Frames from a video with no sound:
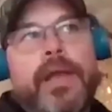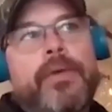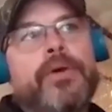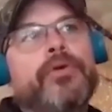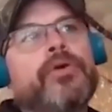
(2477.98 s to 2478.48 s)
I
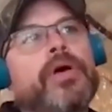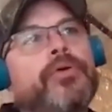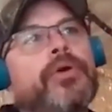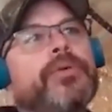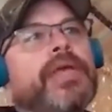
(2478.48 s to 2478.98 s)
would
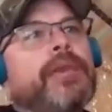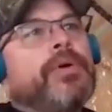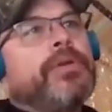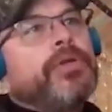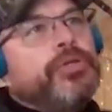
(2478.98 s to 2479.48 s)
agree with that,
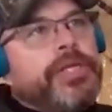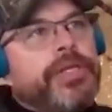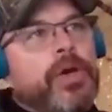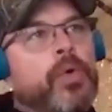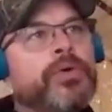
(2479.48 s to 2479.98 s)
but usually
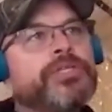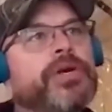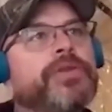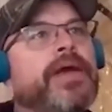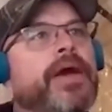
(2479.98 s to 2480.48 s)
the owners
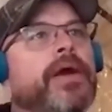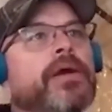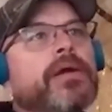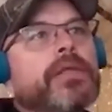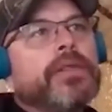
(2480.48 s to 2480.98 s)
aren't there.
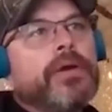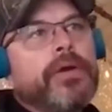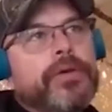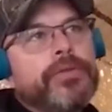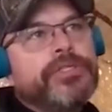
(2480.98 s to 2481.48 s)

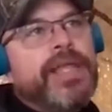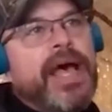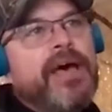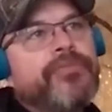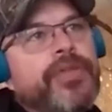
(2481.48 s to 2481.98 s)
Their
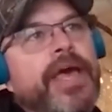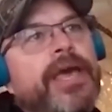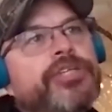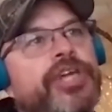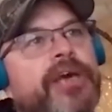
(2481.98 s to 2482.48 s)
staff or the
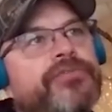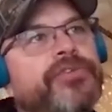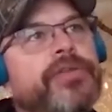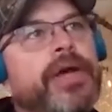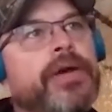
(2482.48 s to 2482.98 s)
head chefs
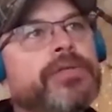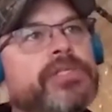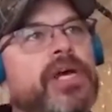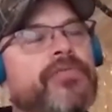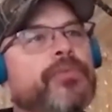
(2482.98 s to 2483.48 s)
are there and
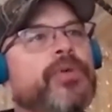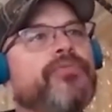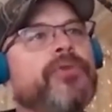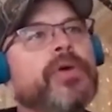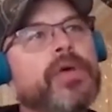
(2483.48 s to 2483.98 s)
stuff. And we've
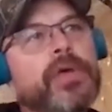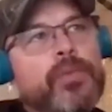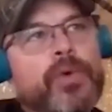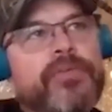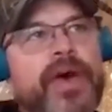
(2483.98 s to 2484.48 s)

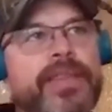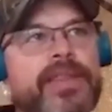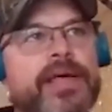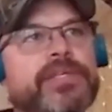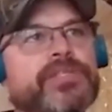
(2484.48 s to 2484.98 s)
had
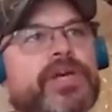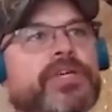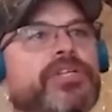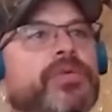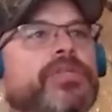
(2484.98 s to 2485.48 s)
that
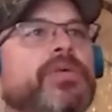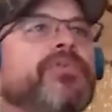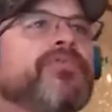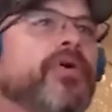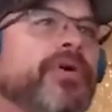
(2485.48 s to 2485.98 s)
discussion with them
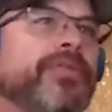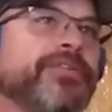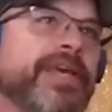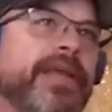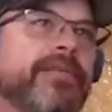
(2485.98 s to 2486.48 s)
before, and they're
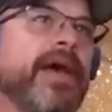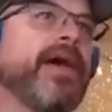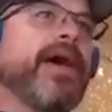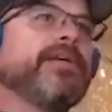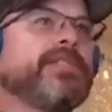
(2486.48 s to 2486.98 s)
saying that
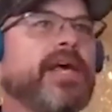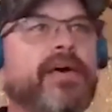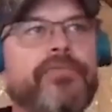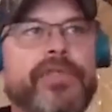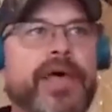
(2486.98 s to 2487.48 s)
guy doesn't
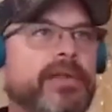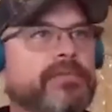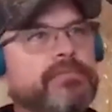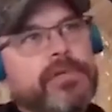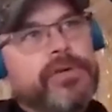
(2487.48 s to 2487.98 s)
have, or that
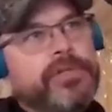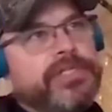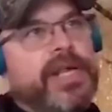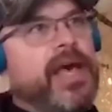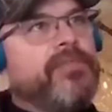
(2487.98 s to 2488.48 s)
girl
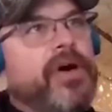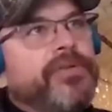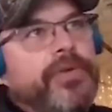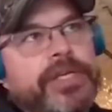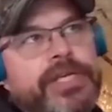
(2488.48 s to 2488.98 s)
doesn't have
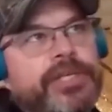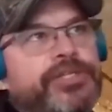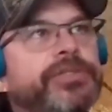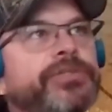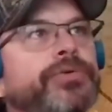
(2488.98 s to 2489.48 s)

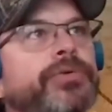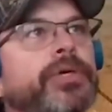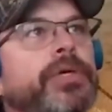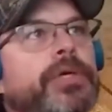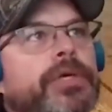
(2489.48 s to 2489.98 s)
authorization to
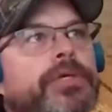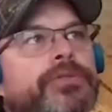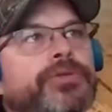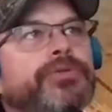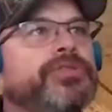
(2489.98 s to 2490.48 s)

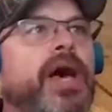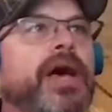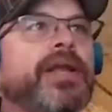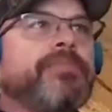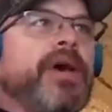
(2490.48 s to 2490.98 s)

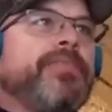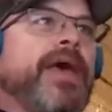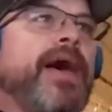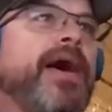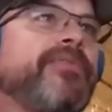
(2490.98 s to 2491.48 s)
sign on my
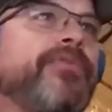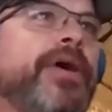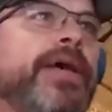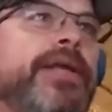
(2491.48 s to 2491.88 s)
behalf, right?